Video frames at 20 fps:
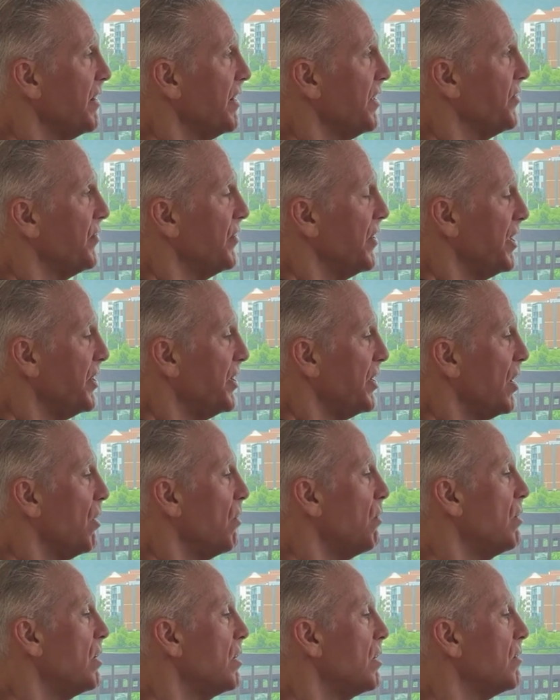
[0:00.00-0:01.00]
this
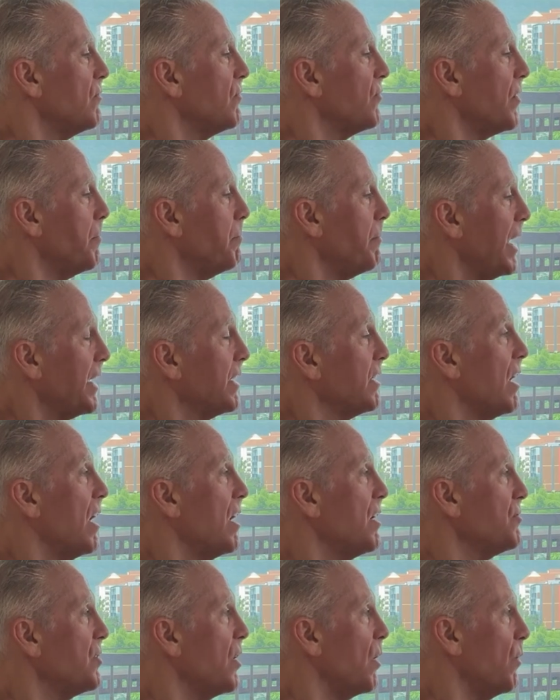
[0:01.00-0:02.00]
video from my
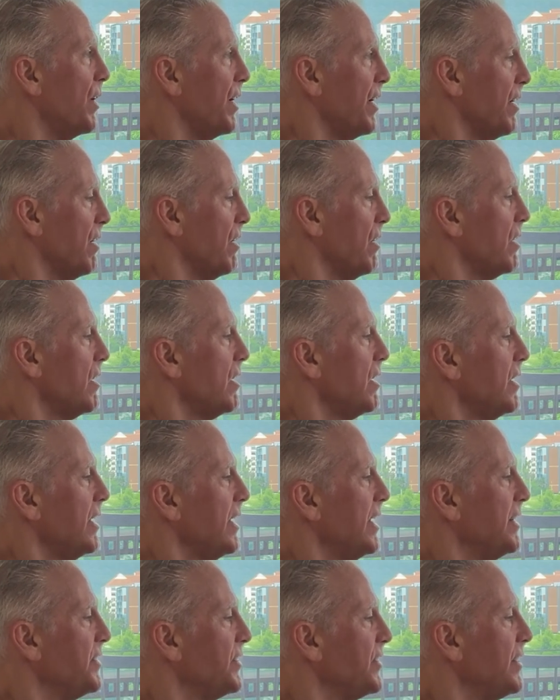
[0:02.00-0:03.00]
condo here.
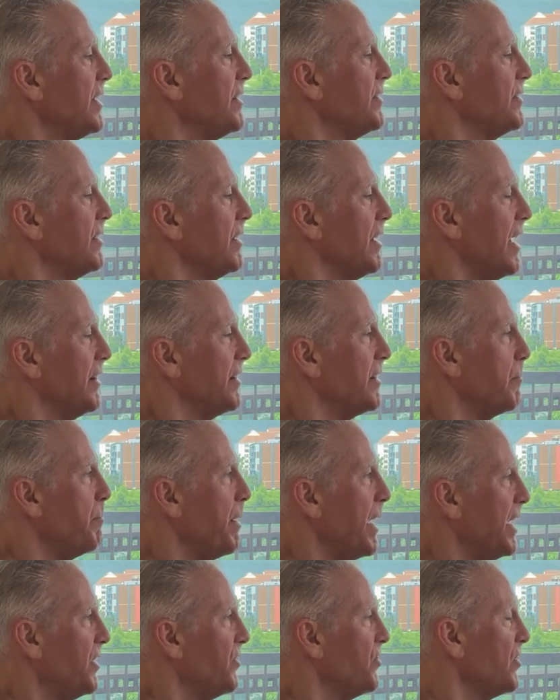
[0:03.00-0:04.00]
It sits at the
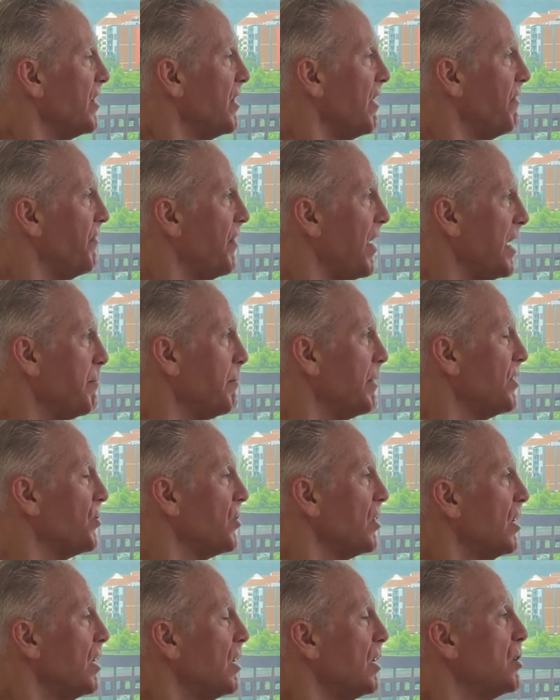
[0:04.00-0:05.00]
base of the famous
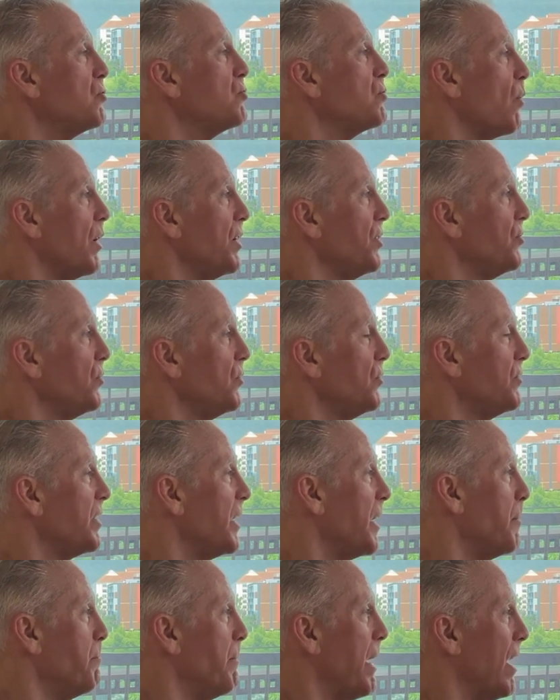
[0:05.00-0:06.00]
Doi
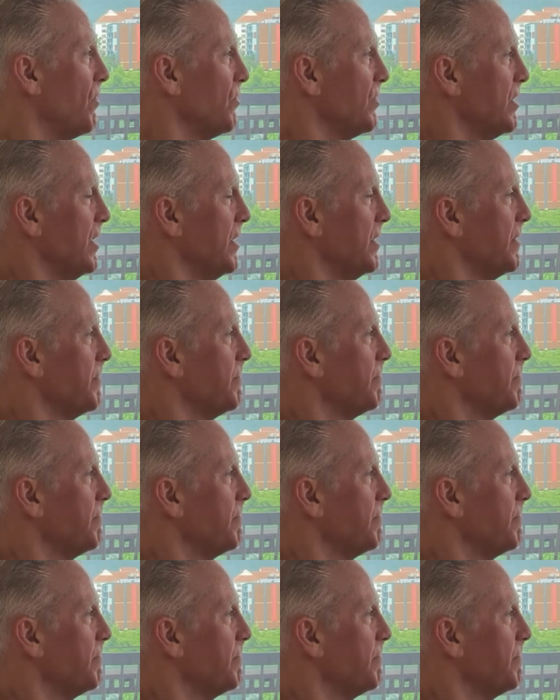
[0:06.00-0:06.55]
Sutet mountain.